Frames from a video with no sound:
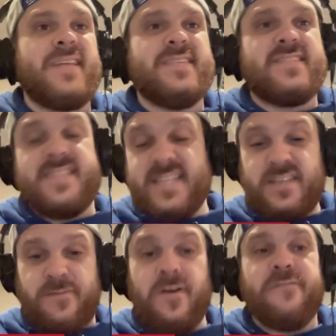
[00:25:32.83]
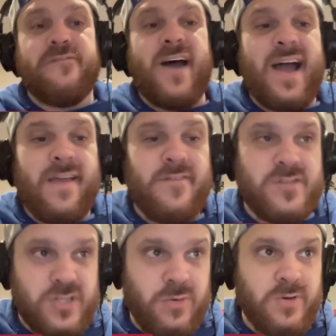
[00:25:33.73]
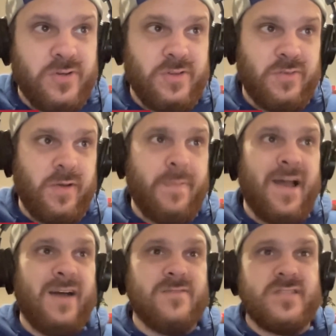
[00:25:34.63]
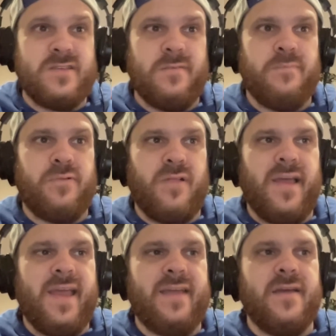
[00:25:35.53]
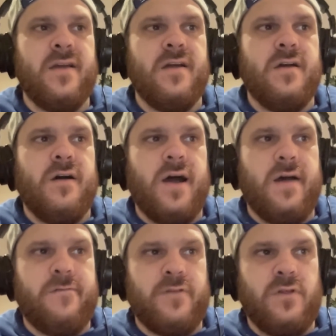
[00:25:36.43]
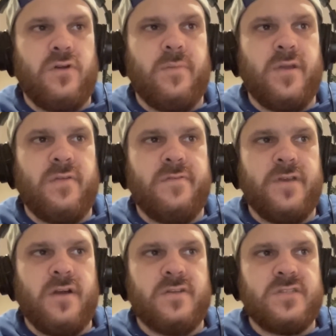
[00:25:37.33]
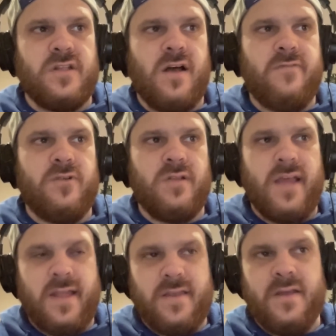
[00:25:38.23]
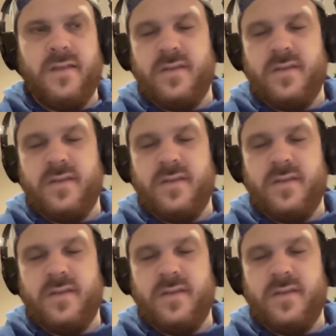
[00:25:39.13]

6'5", 203 pounds, playing for Lokomotiv Yaroslavl in